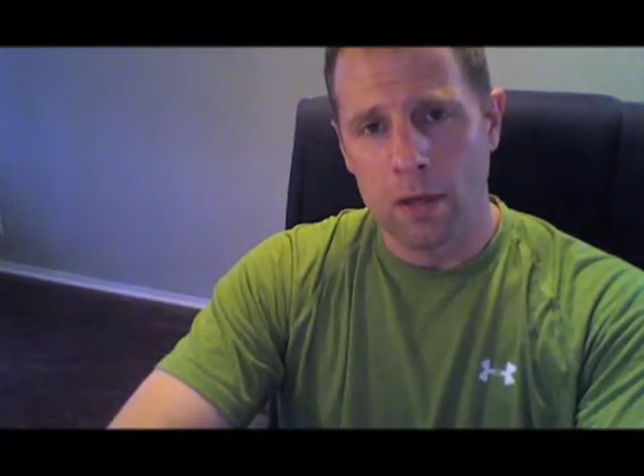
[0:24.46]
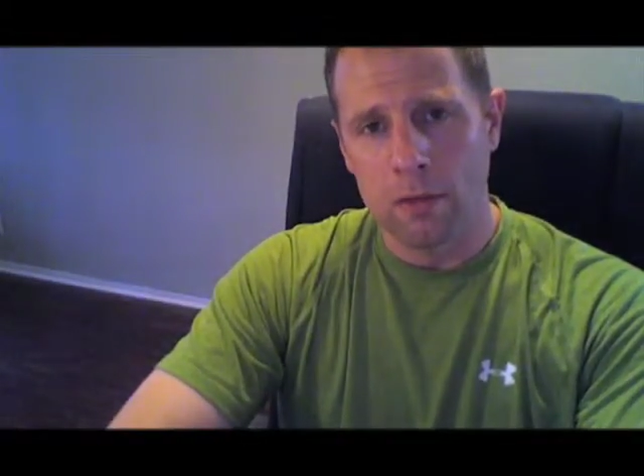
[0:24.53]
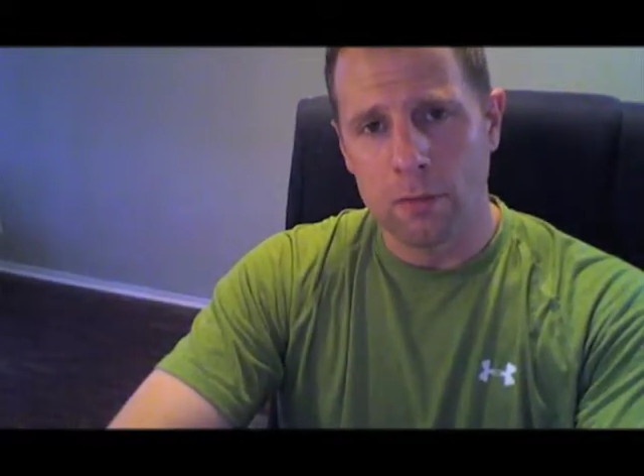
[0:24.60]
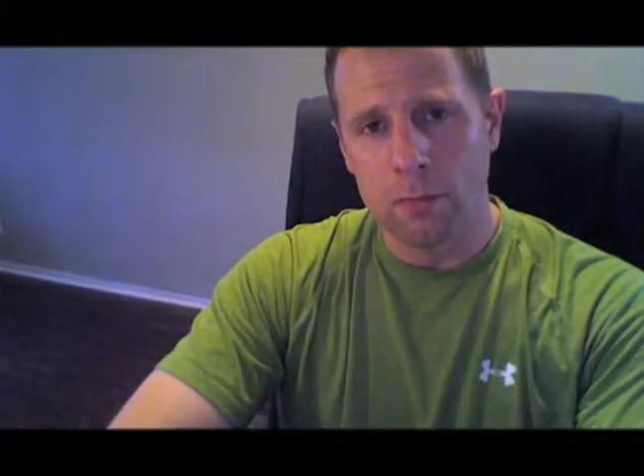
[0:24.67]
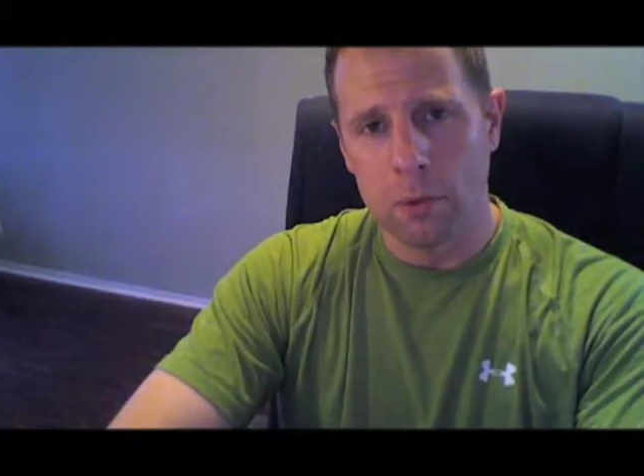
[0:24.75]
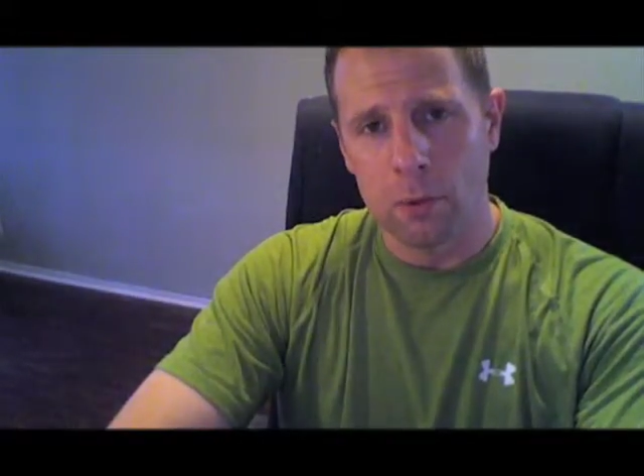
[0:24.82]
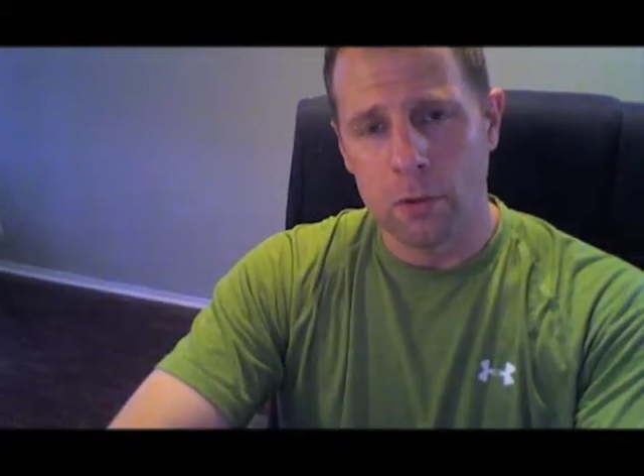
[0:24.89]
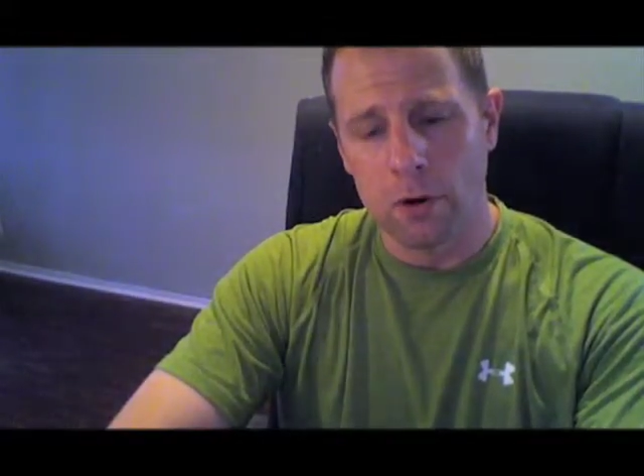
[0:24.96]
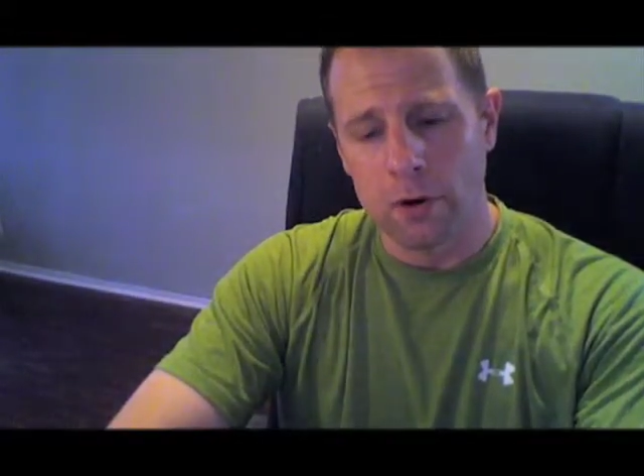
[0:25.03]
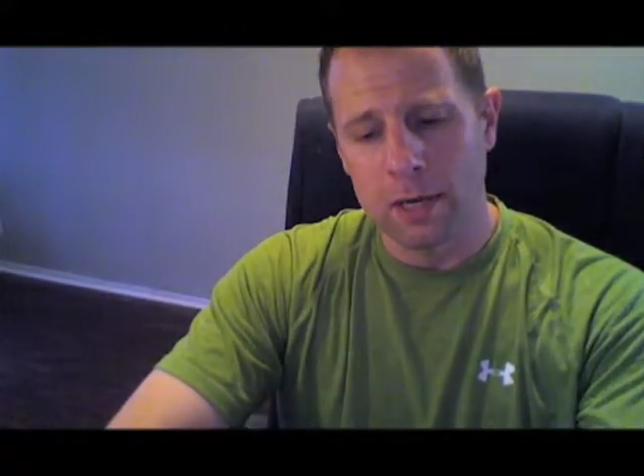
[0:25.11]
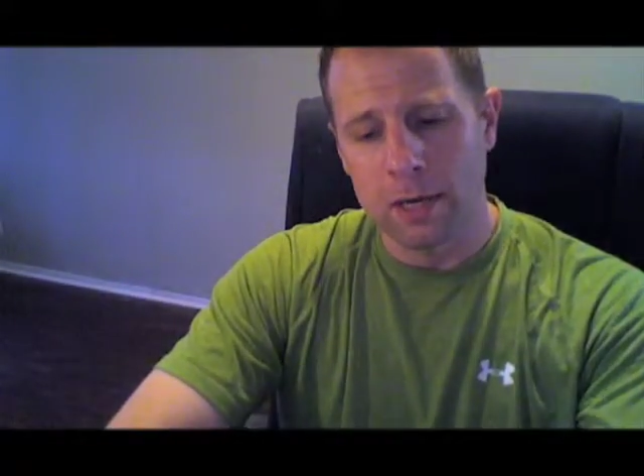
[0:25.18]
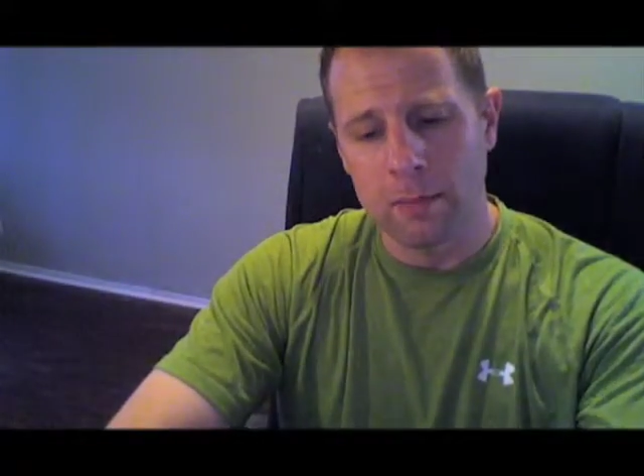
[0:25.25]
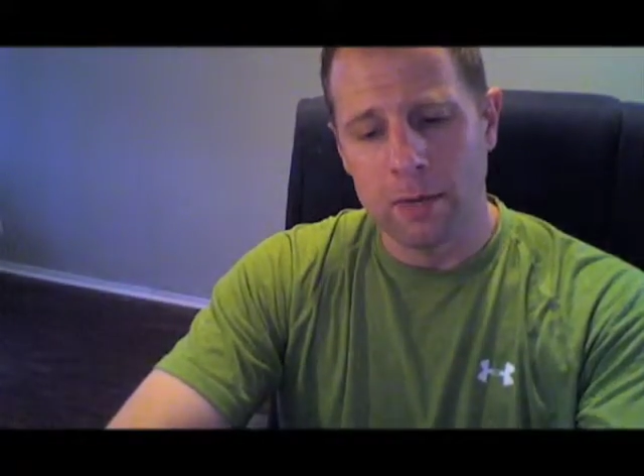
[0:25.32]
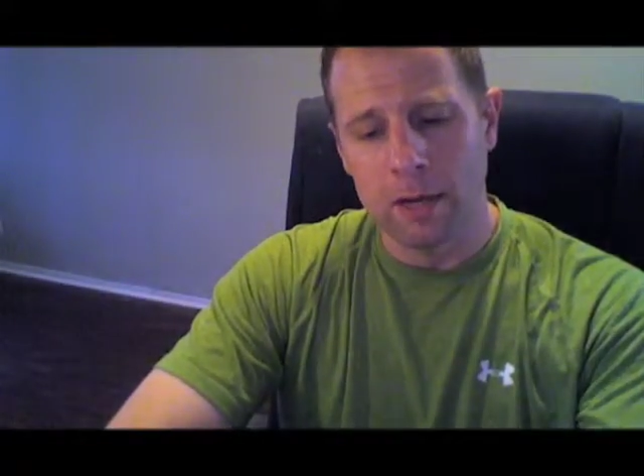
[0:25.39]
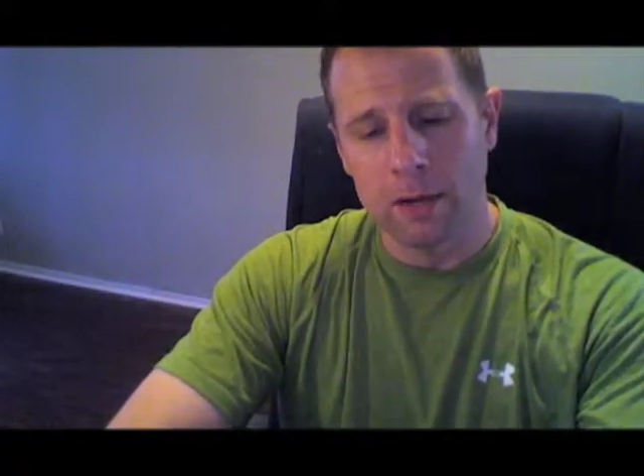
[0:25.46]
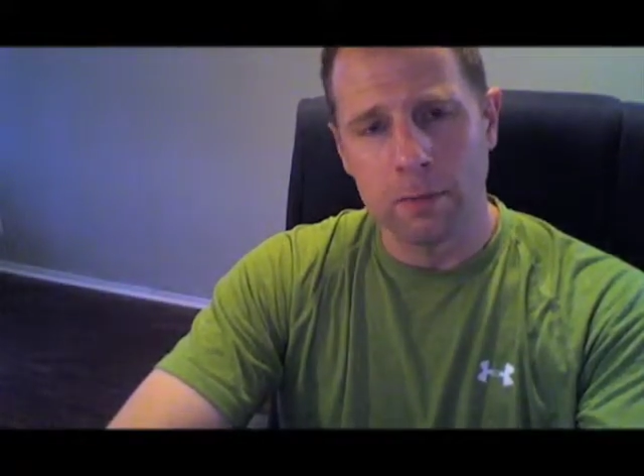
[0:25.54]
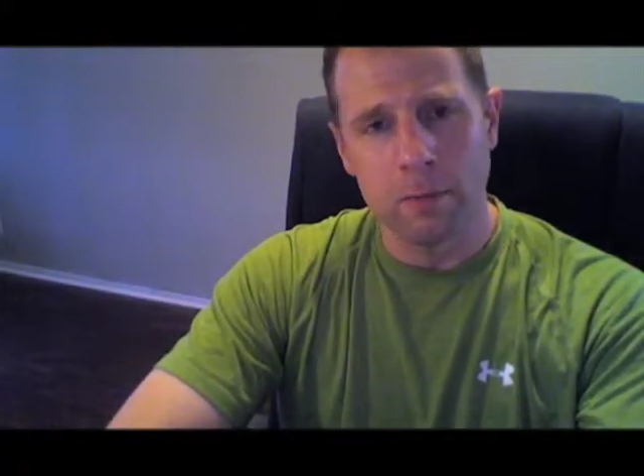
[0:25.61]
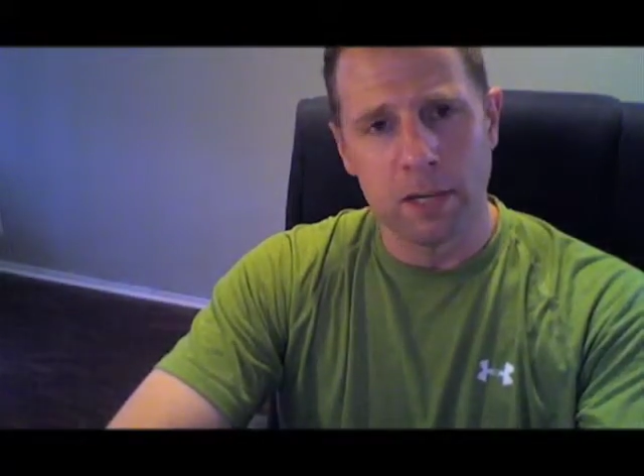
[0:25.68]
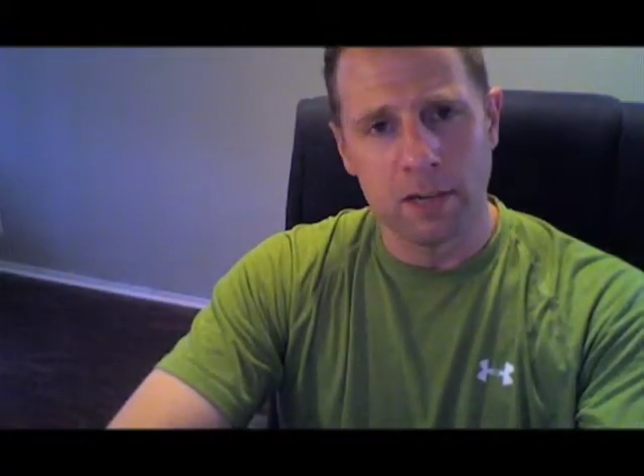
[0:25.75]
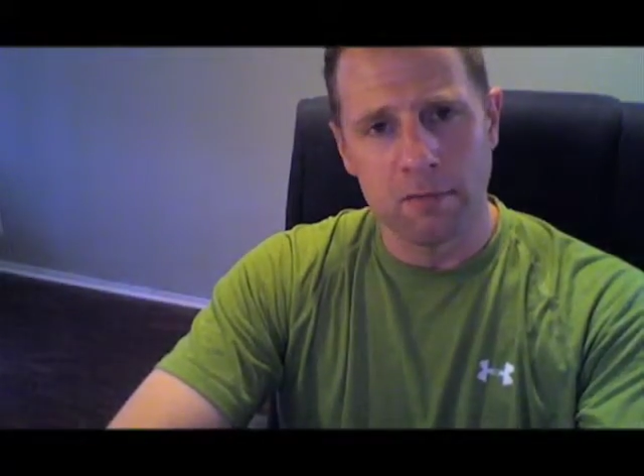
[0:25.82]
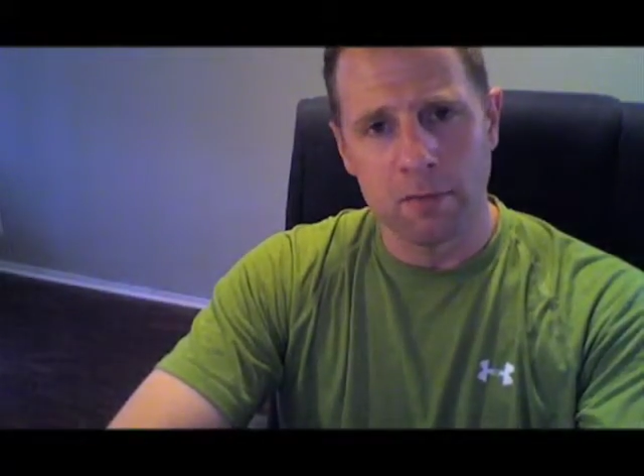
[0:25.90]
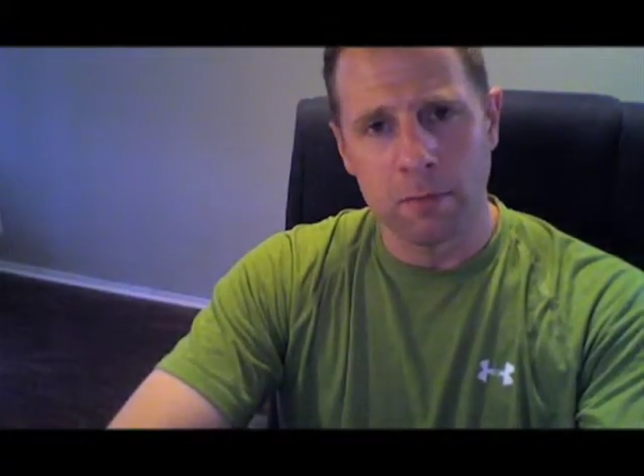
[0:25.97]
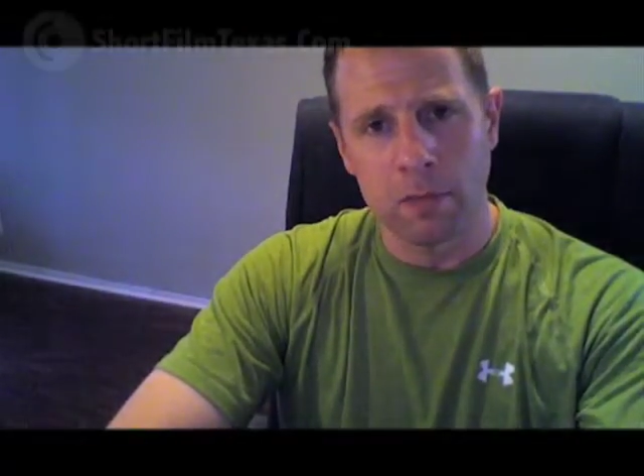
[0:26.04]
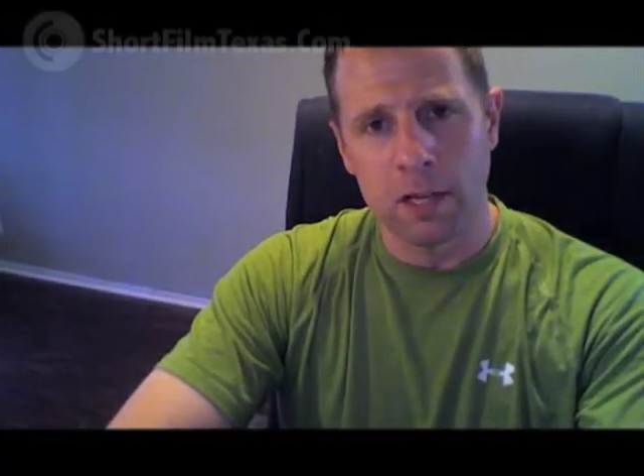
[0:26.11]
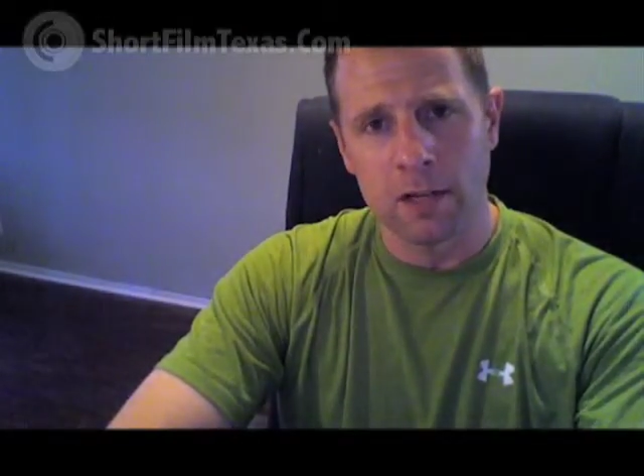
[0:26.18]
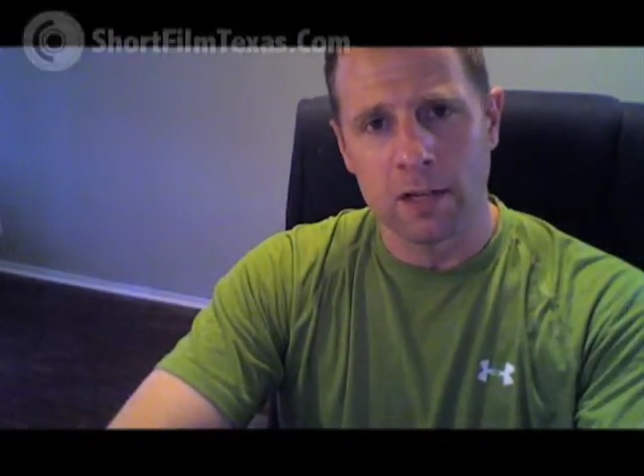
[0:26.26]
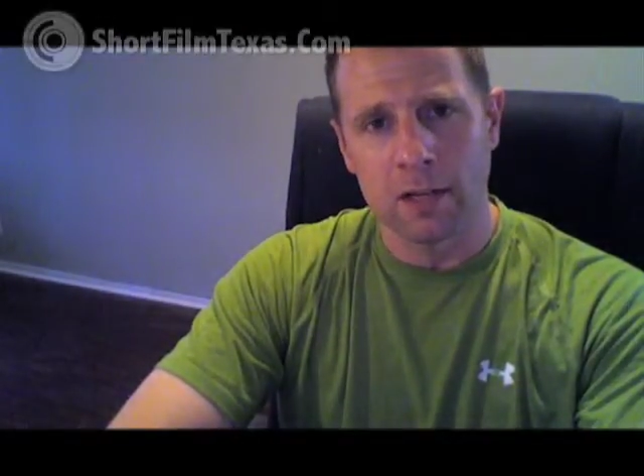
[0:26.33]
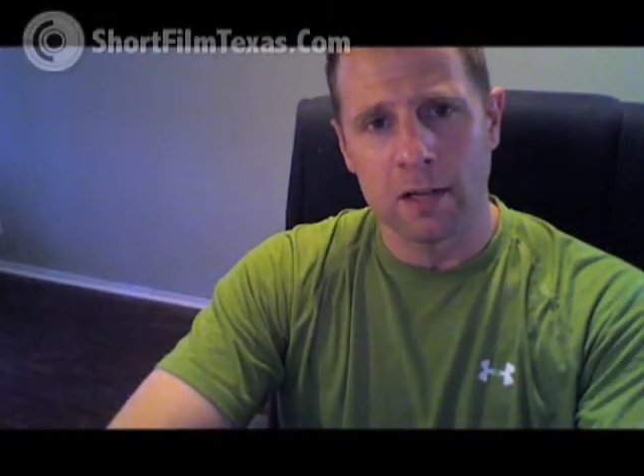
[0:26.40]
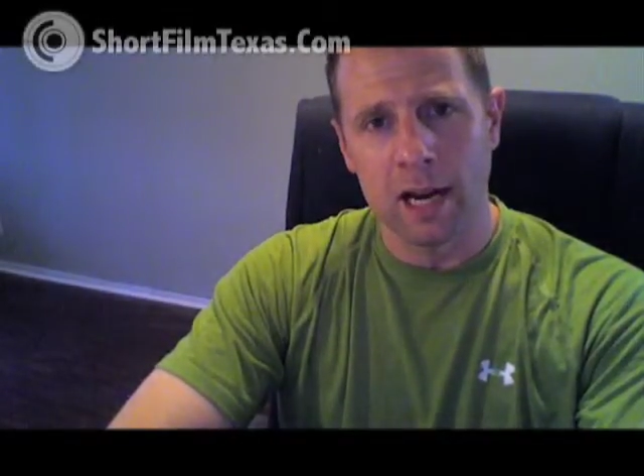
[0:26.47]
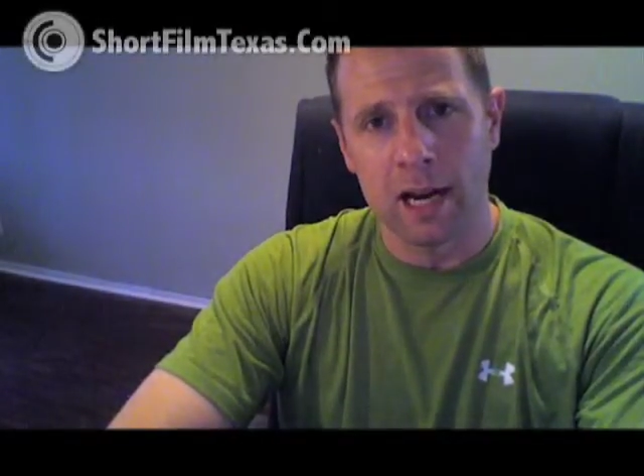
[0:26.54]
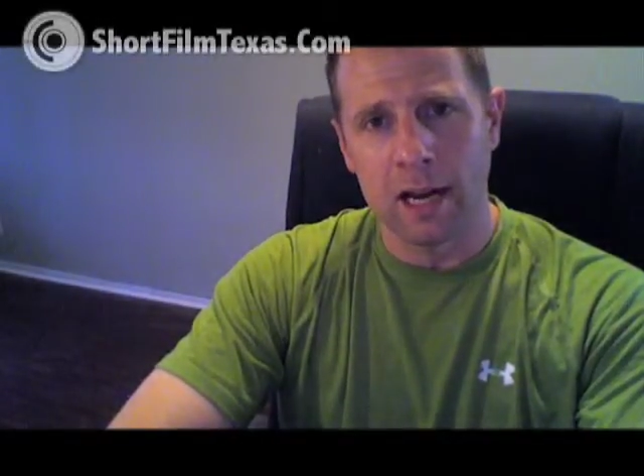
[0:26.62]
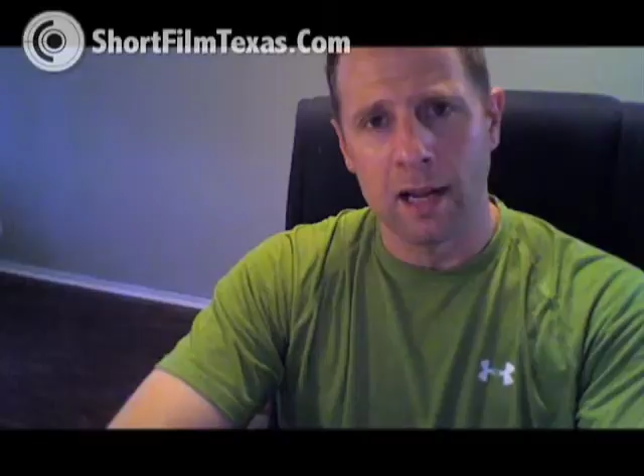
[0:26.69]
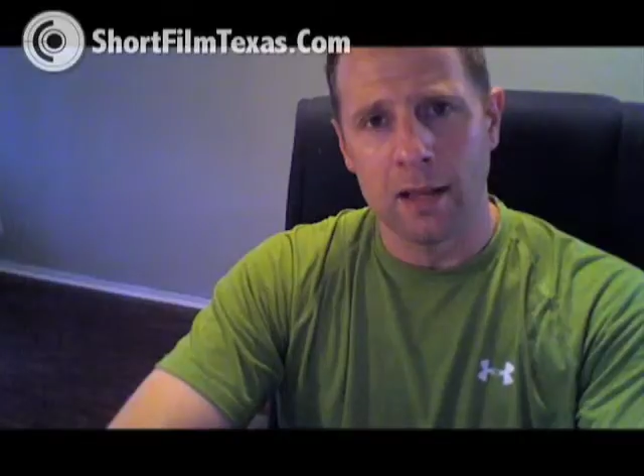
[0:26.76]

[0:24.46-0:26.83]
with both our emailer being from London,